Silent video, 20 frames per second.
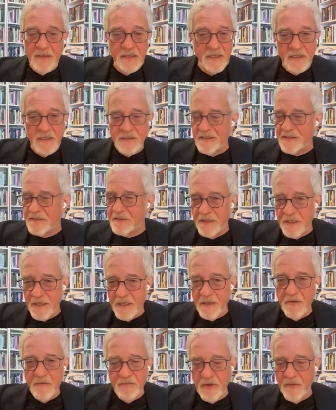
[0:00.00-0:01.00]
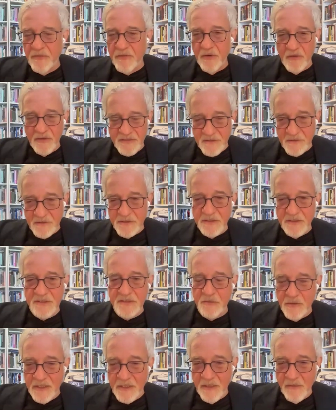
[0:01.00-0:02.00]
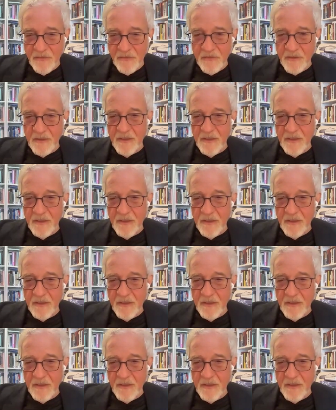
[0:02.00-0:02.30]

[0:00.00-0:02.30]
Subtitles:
he doesn't care about the hostages or anything.